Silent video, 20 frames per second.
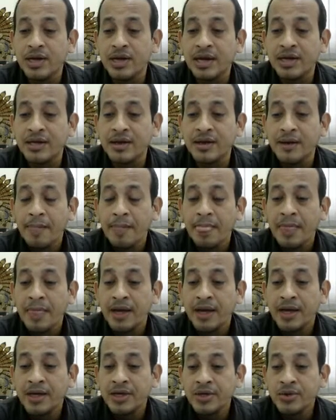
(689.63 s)
like
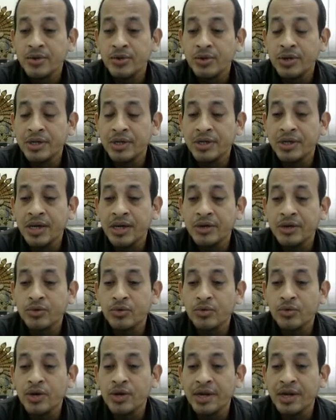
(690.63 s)
in
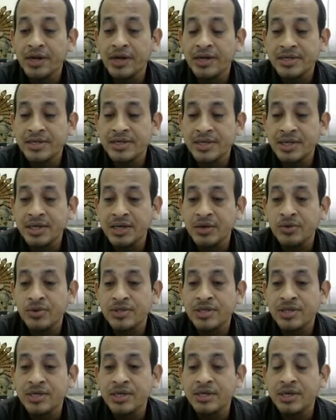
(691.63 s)
two-wheeler industry you will
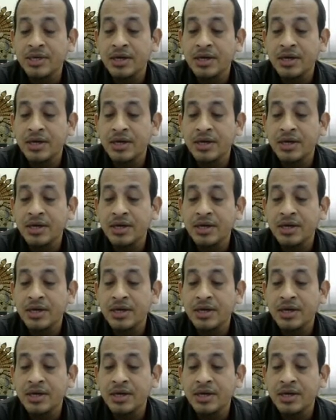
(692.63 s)
see